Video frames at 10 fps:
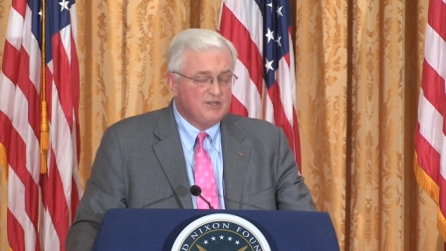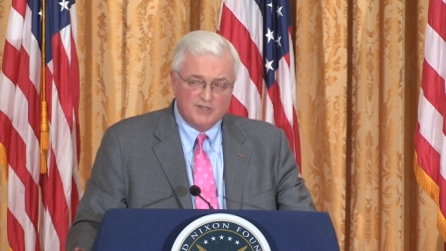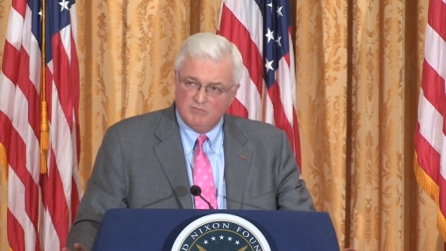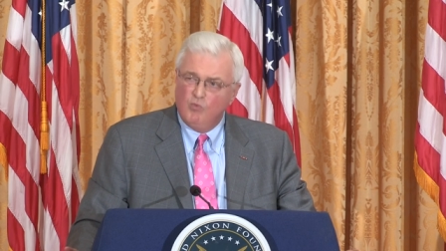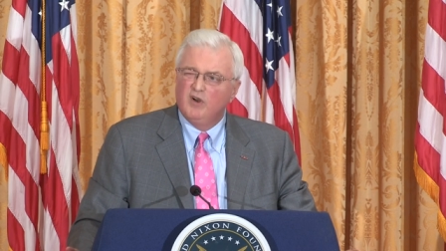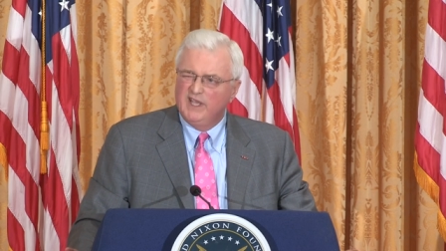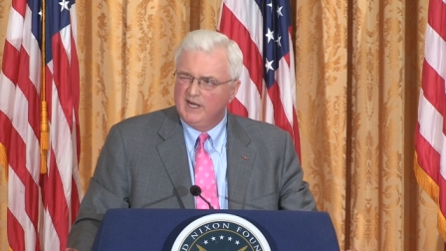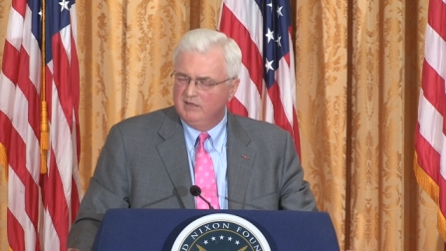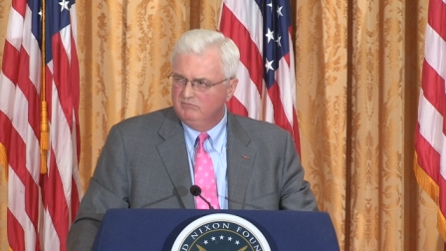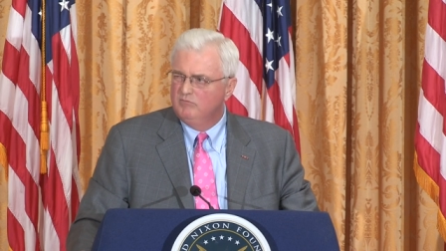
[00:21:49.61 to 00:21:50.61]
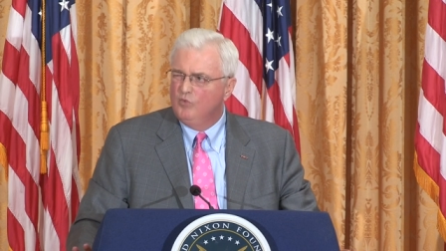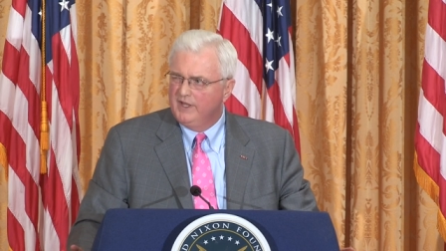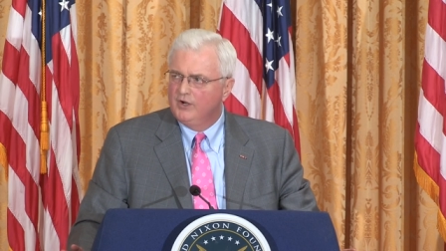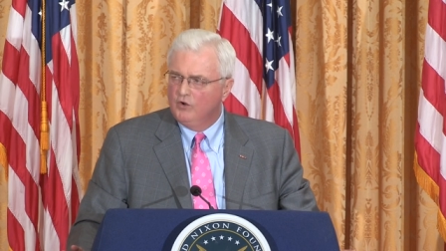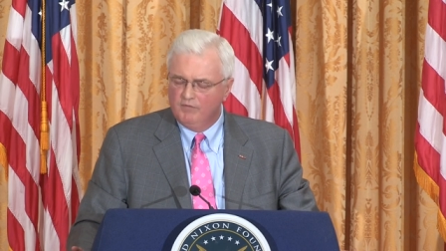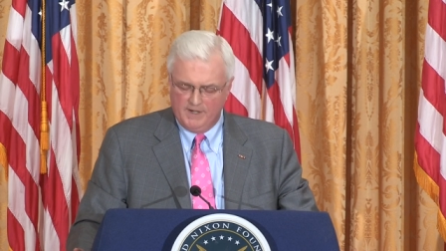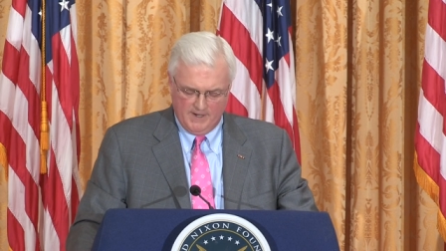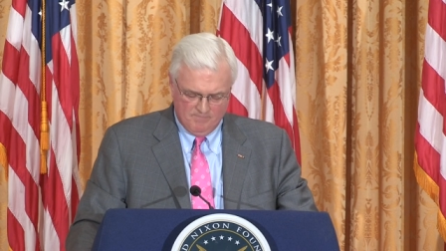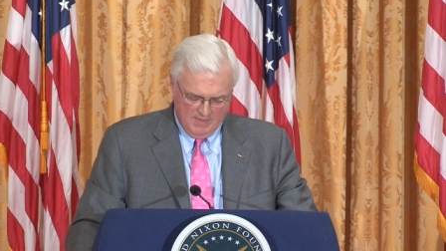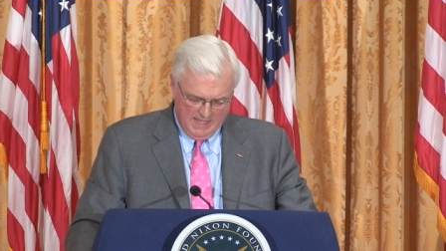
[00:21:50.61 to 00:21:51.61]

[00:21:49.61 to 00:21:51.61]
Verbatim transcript: He said, We'll get it, we'll get it over here.